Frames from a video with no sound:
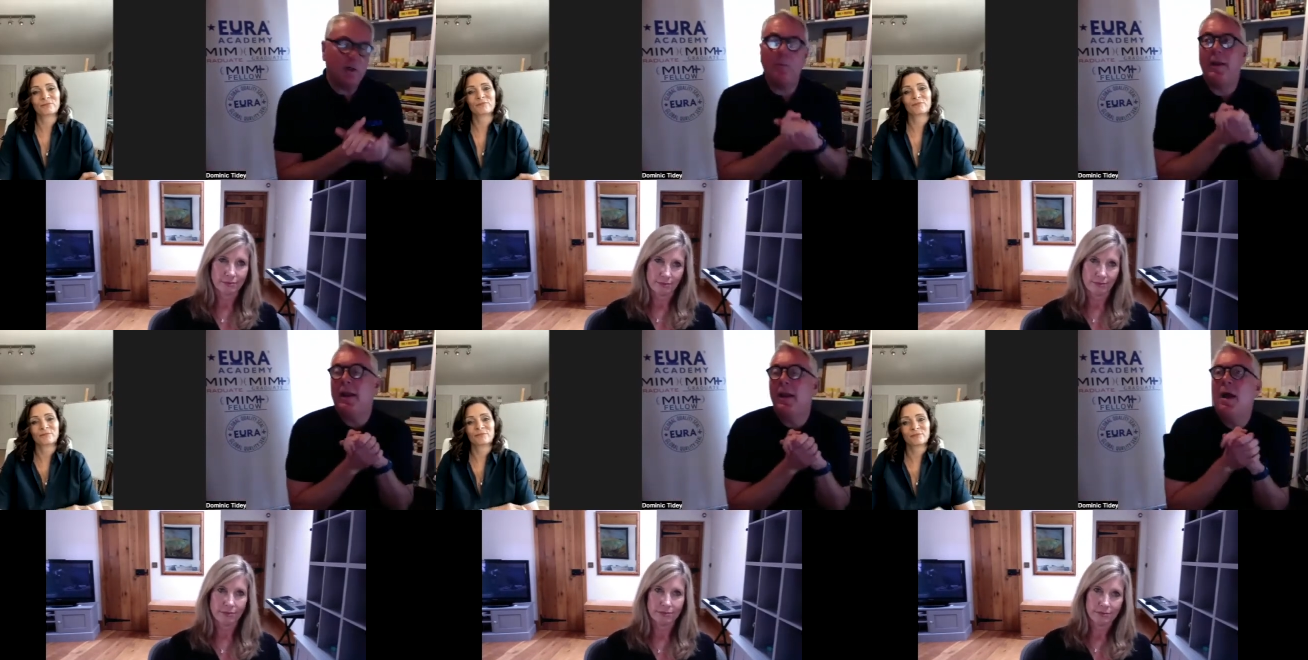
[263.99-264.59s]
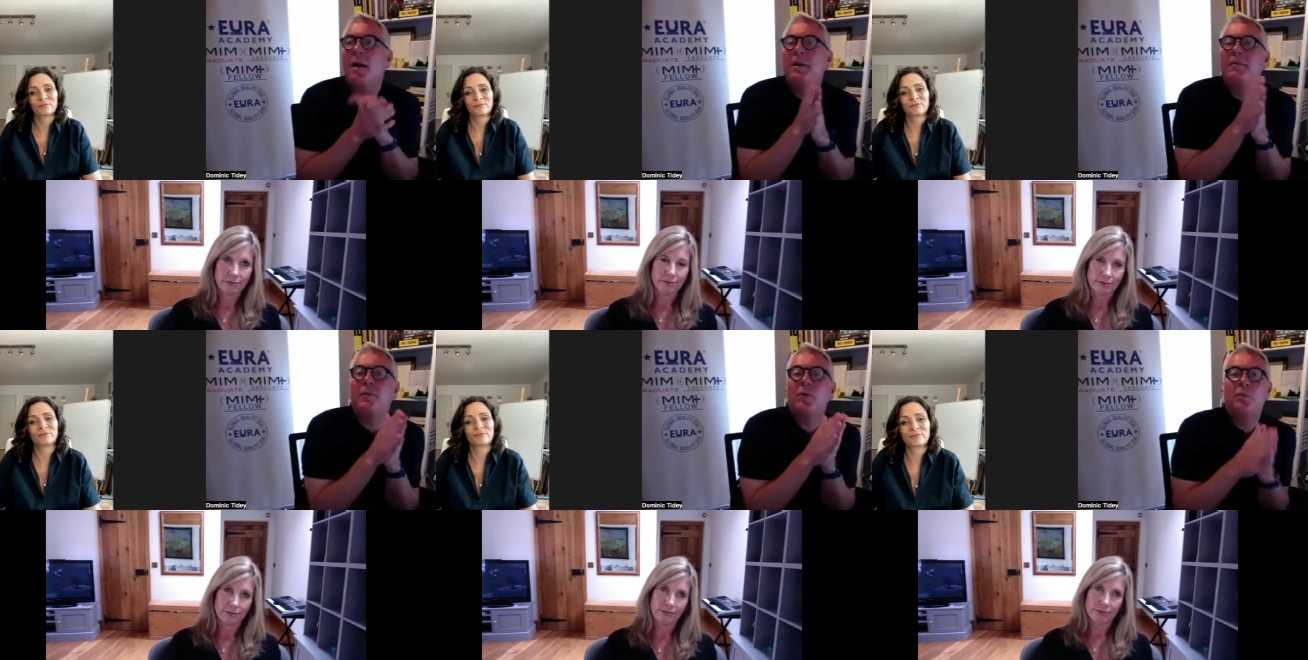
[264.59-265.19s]
Speaker 1: topic. And I
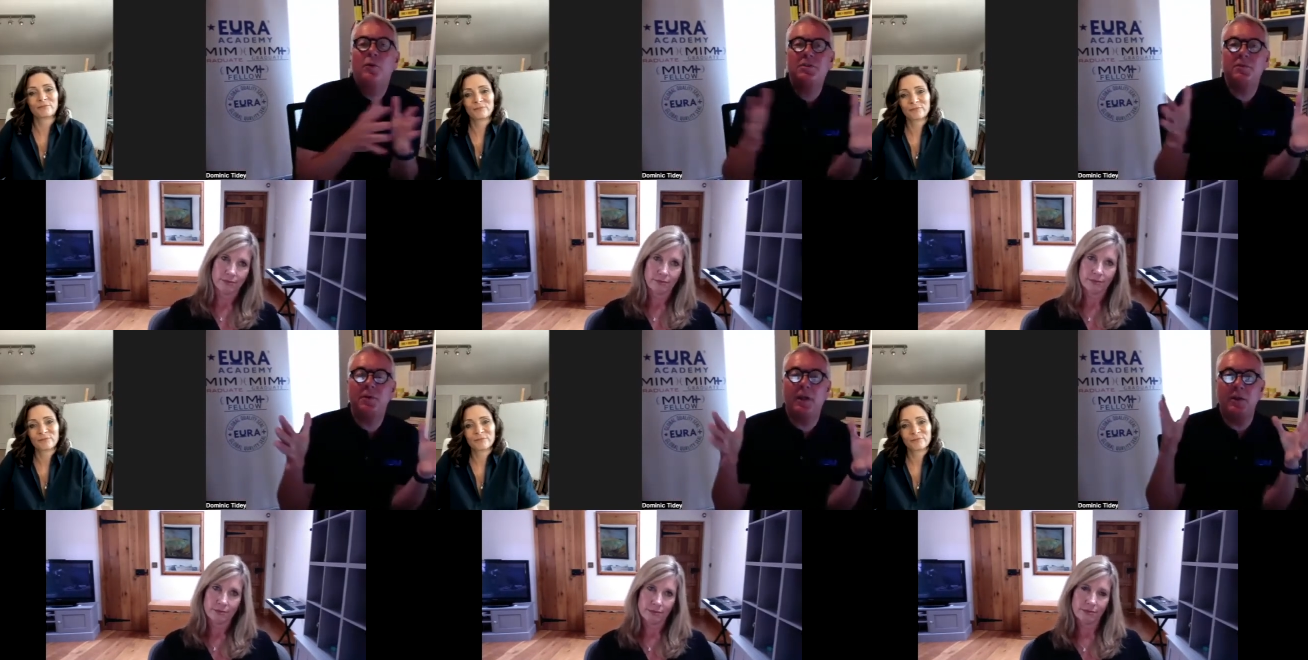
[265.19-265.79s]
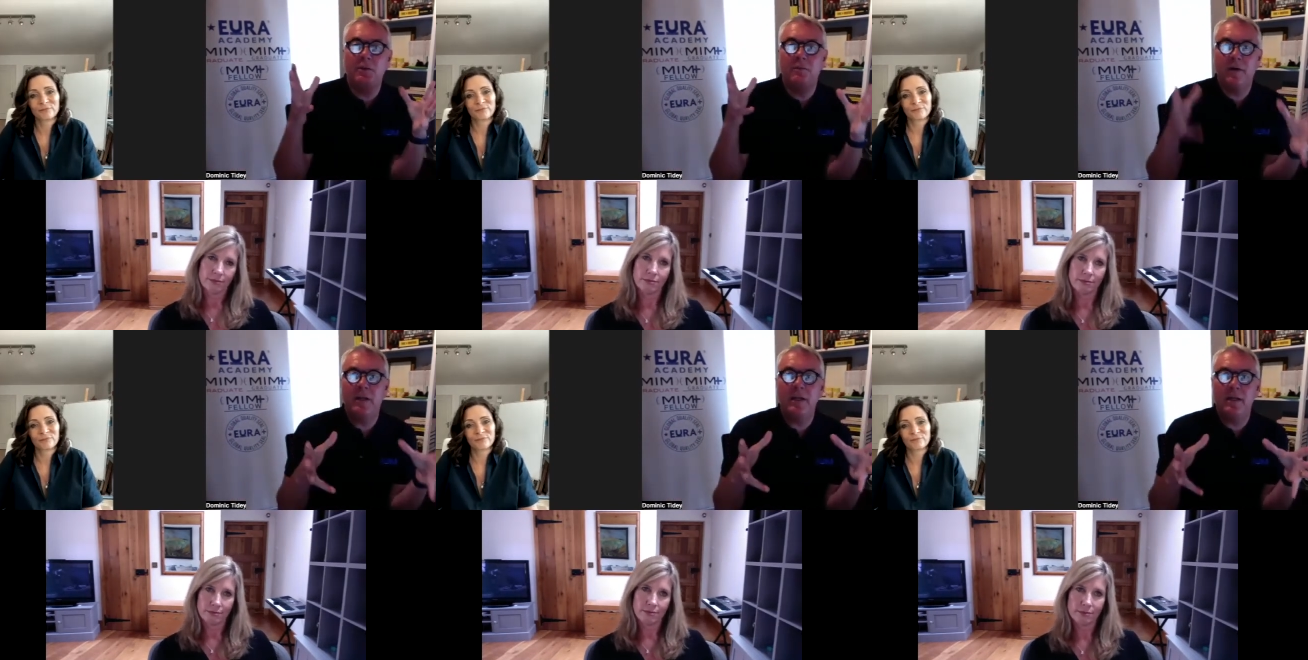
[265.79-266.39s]
mean, from your point of view, again, you
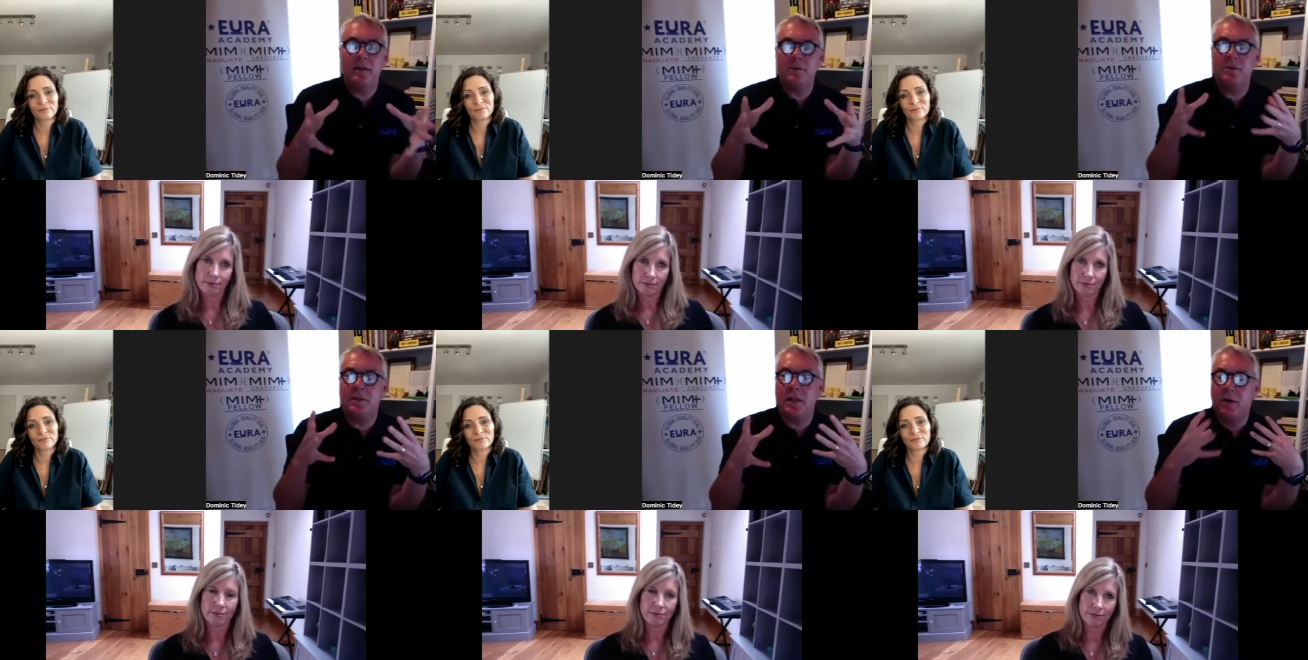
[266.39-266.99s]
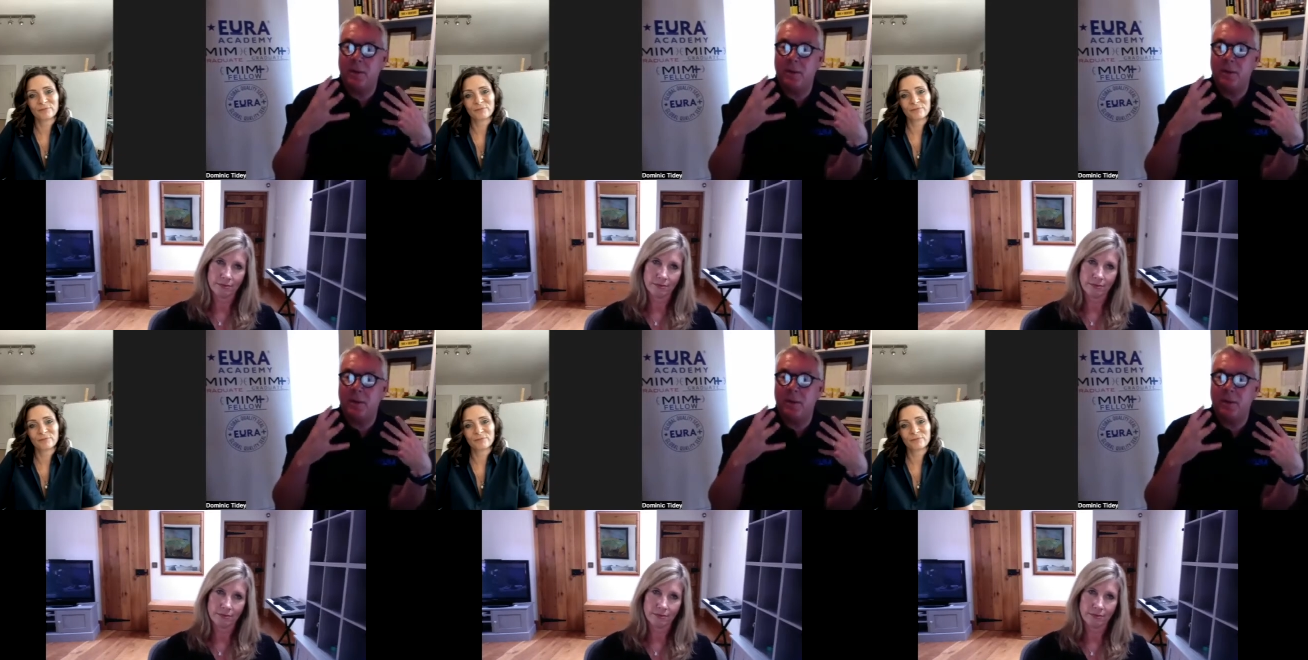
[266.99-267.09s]
very neatly alluded there, and